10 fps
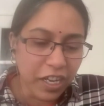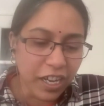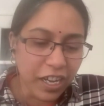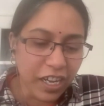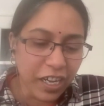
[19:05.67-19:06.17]

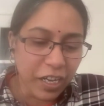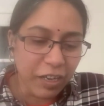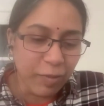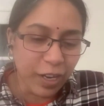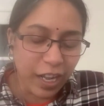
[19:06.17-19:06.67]

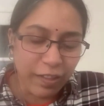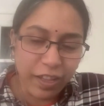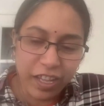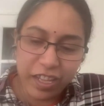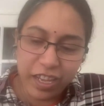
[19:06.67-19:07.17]
But other
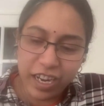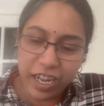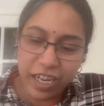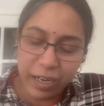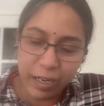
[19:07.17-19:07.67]
than that, I
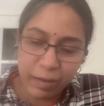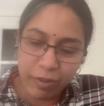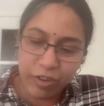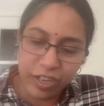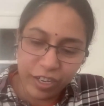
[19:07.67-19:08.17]
am
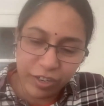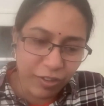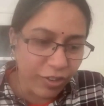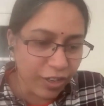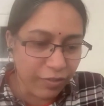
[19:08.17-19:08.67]
not really
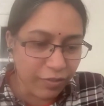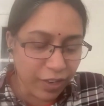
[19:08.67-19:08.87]
sure if